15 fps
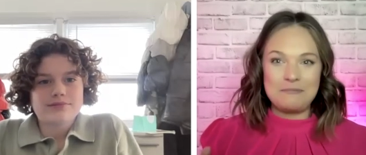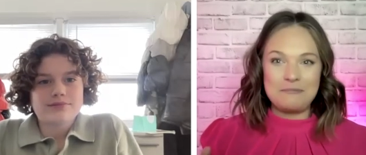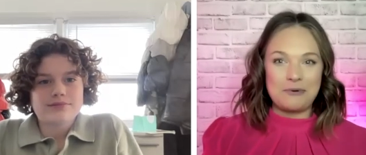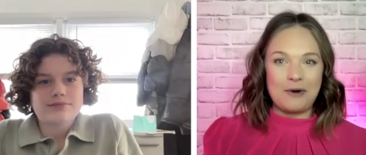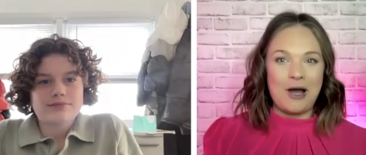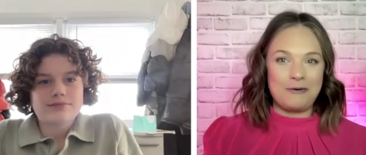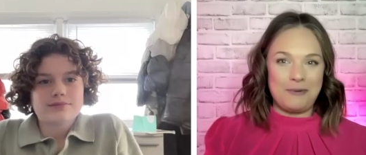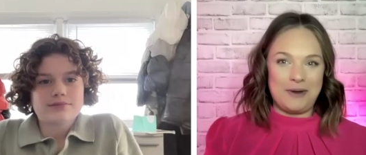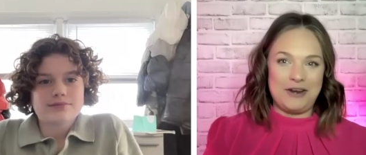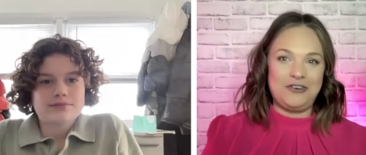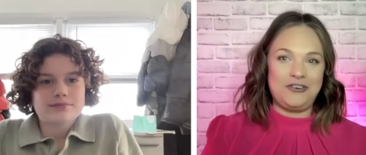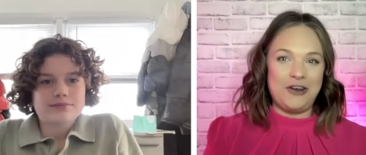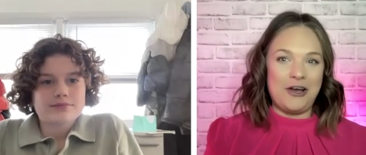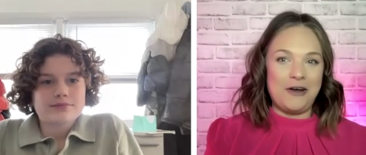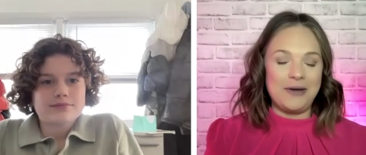Speaker 1: Broadway
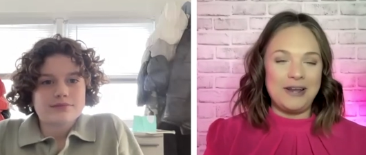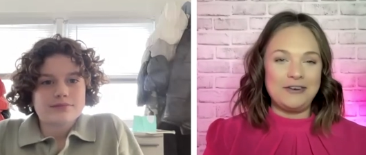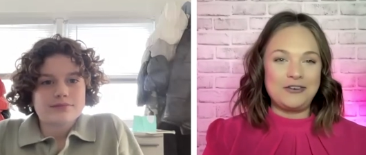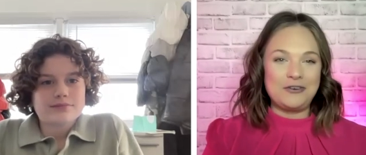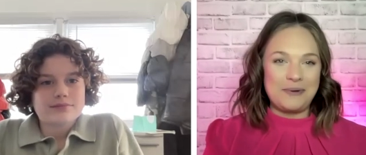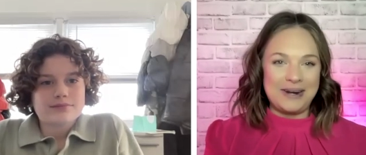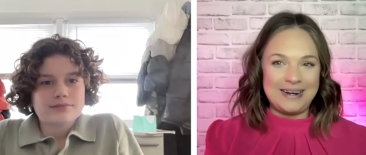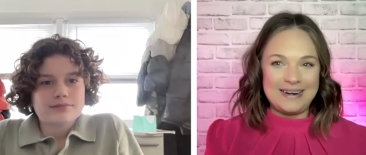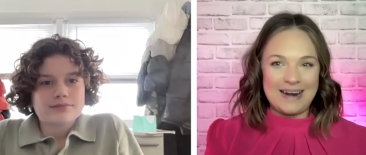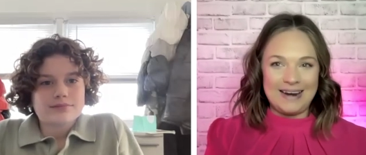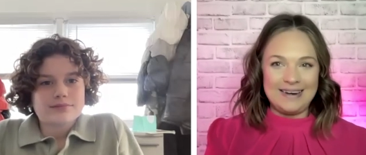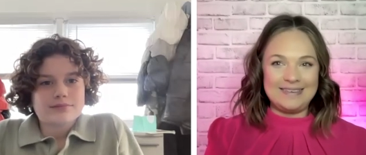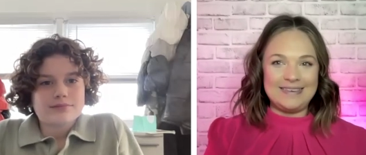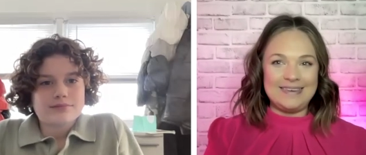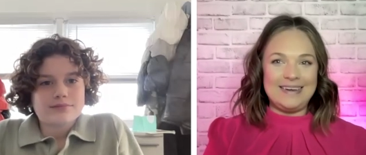show in
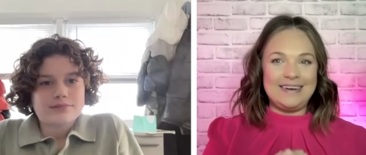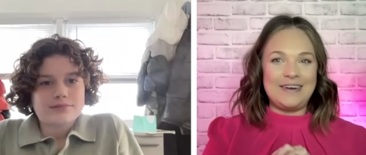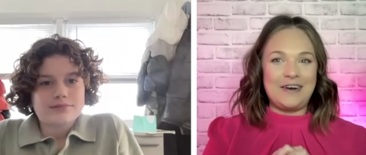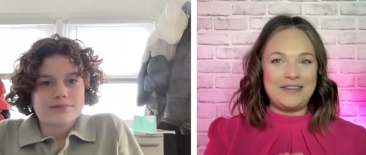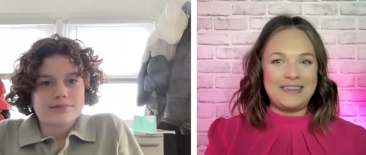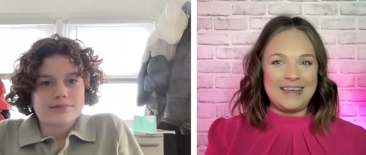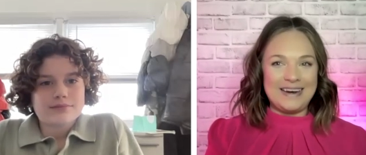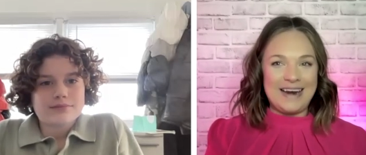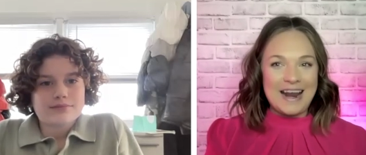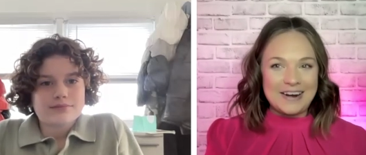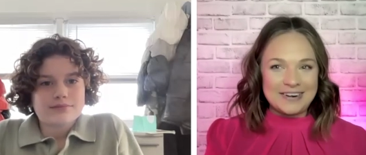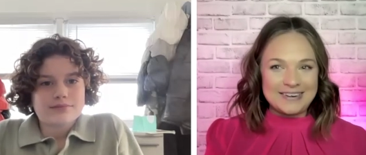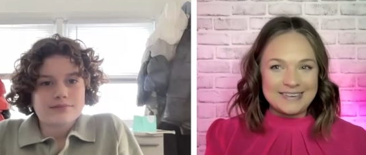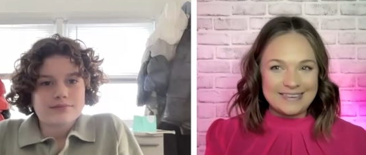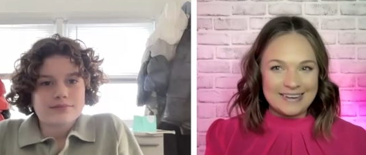2019 called The
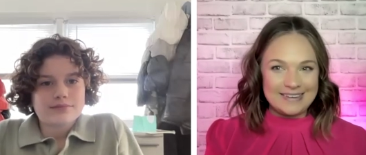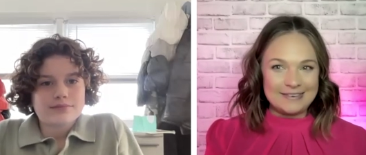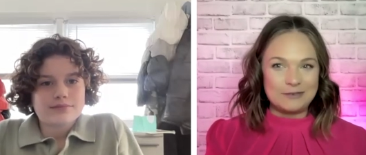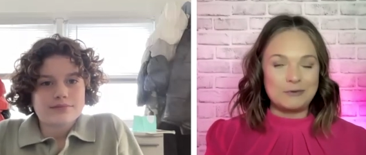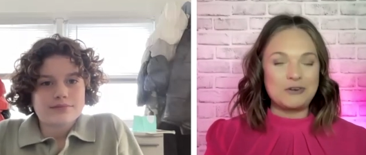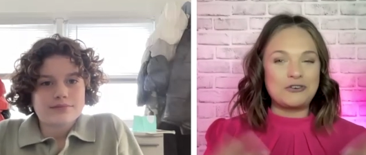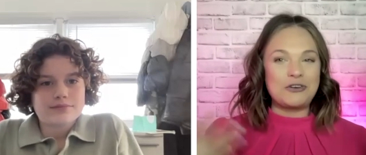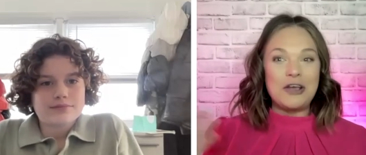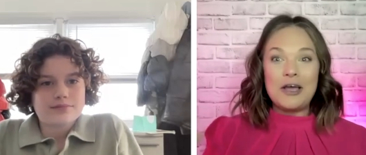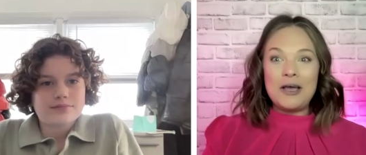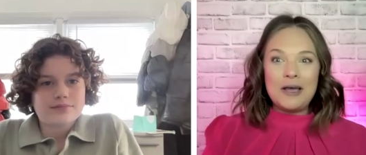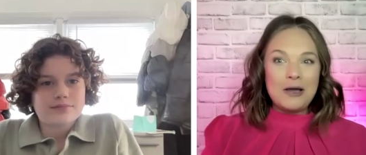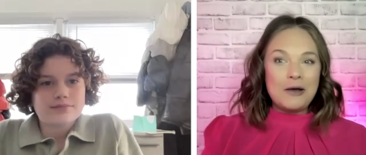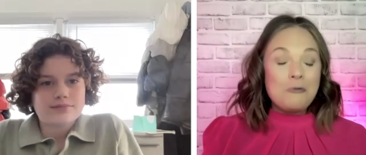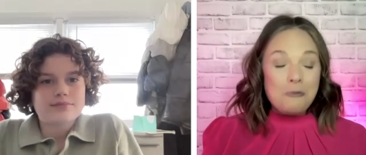Inheritance, which
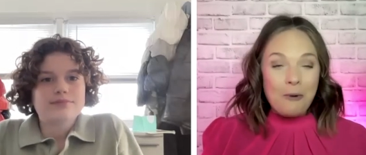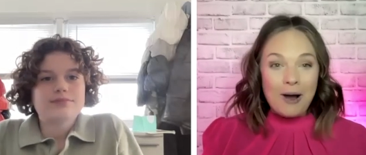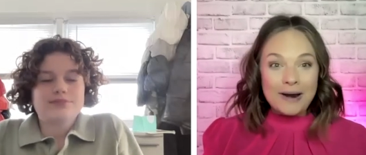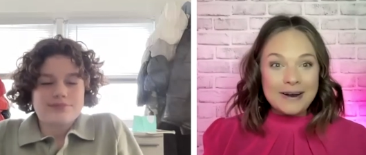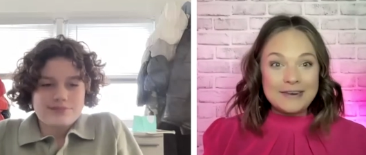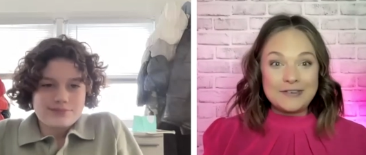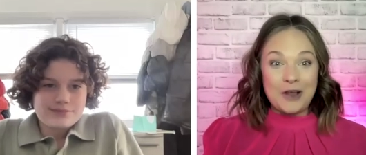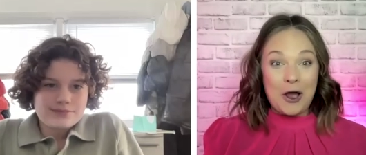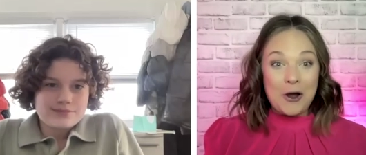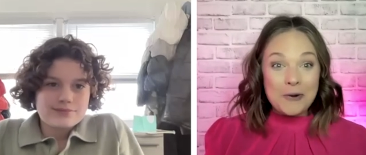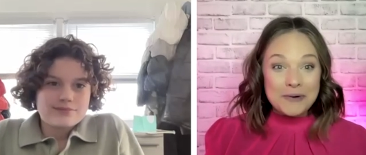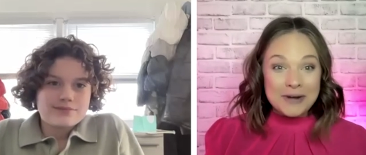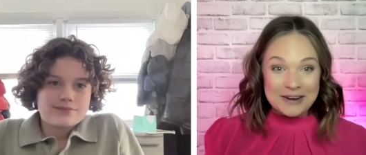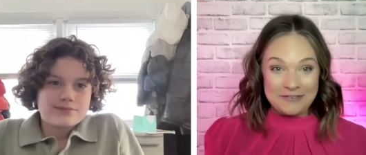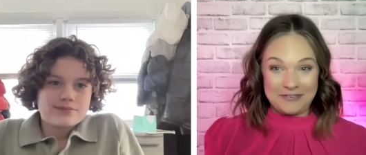won a
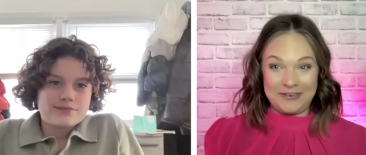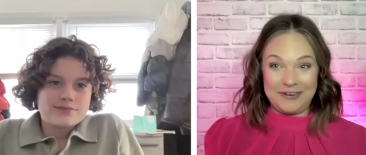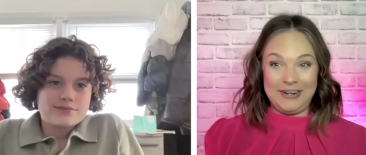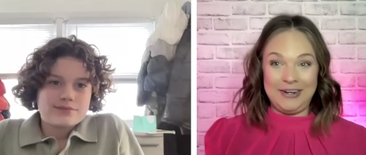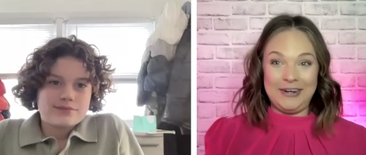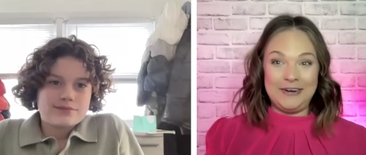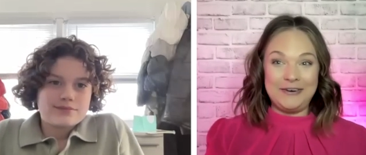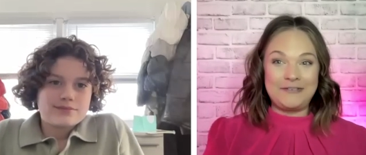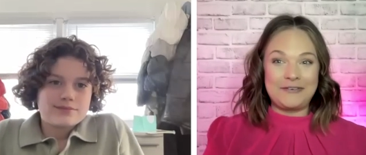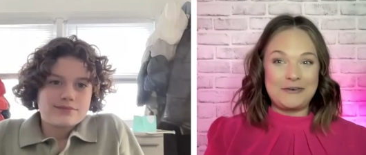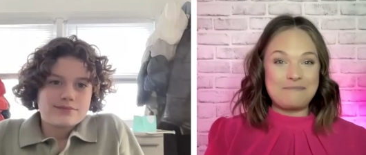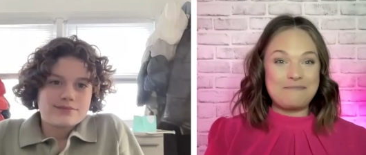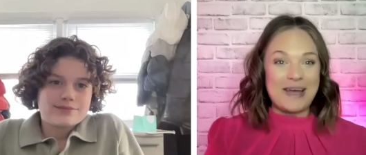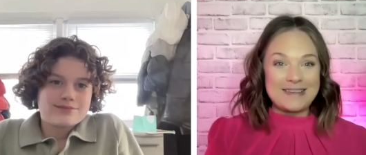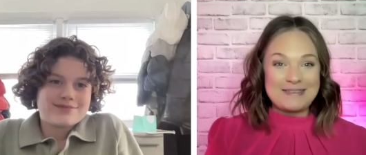Tony for you for
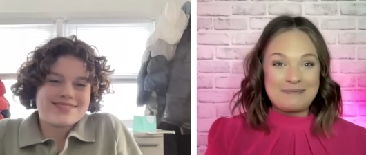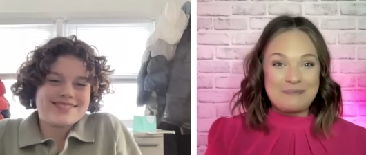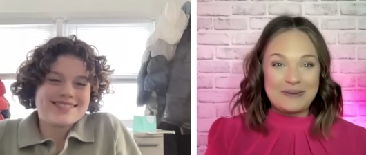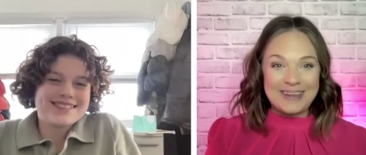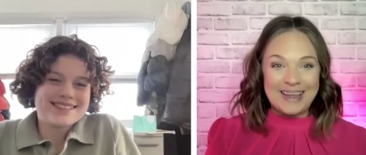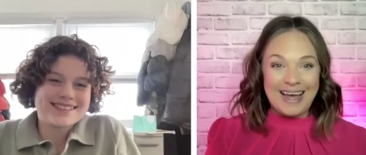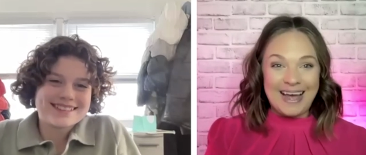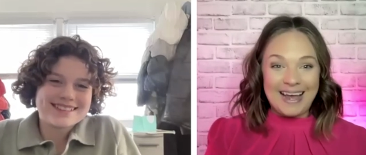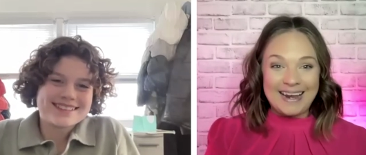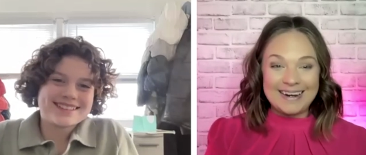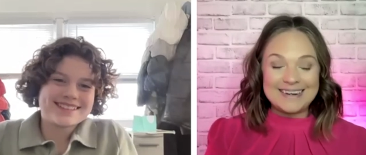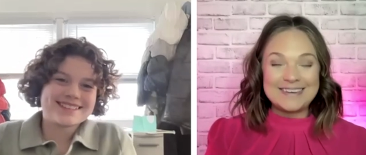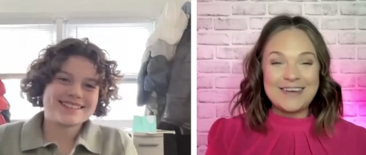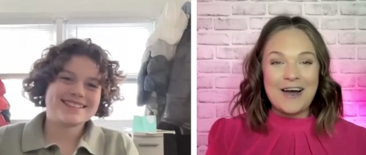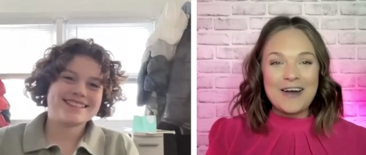Best Play.
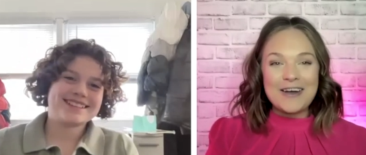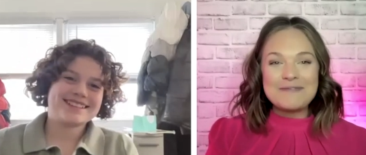Talk